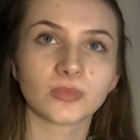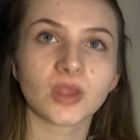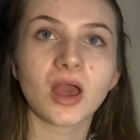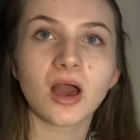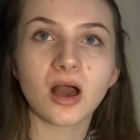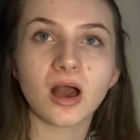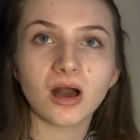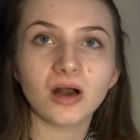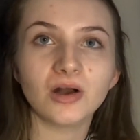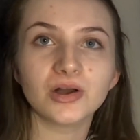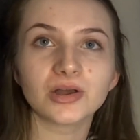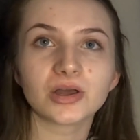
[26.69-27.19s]

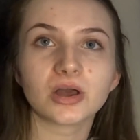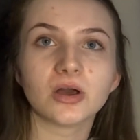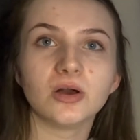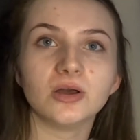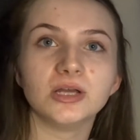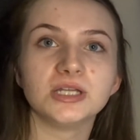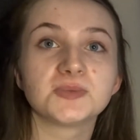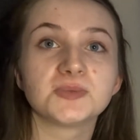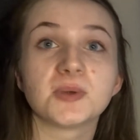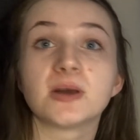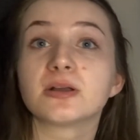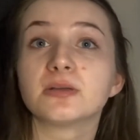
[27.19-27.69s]
Hi
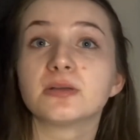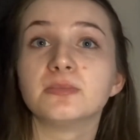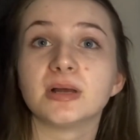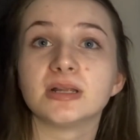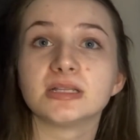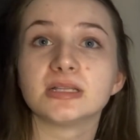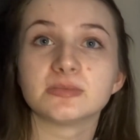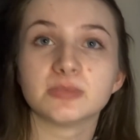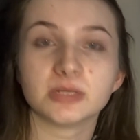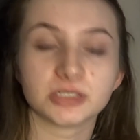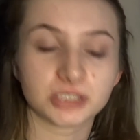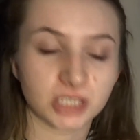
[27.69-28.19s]
guys, welcome back
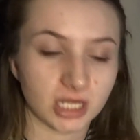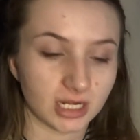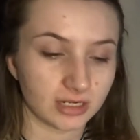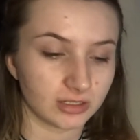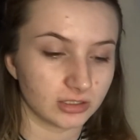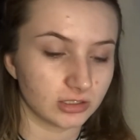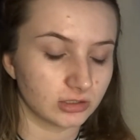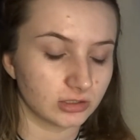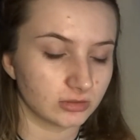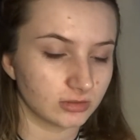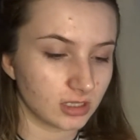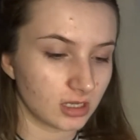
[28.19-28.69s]
to my
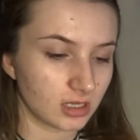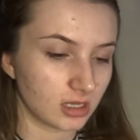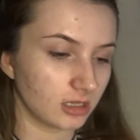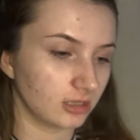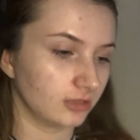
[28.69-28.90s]
channel.